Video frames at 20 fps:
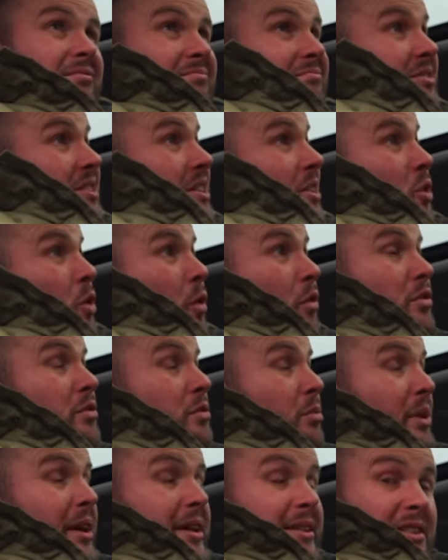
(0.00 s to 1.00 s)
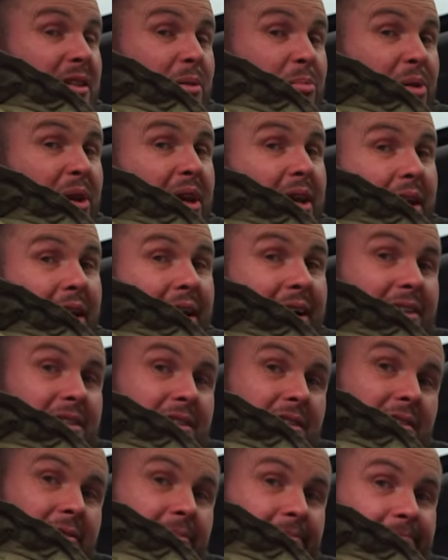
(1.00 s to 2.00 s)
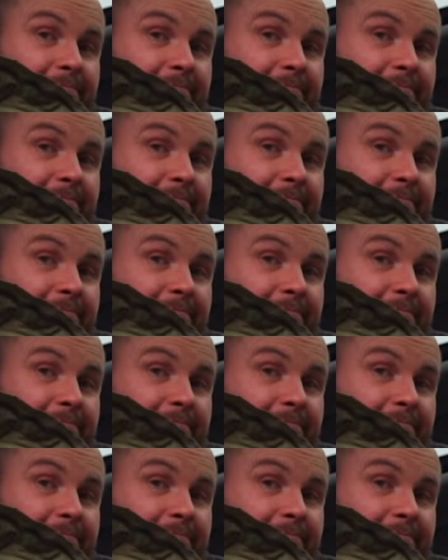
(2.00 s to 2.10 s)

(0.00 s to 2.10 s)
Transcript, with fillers: it's a comfortable place to be lads.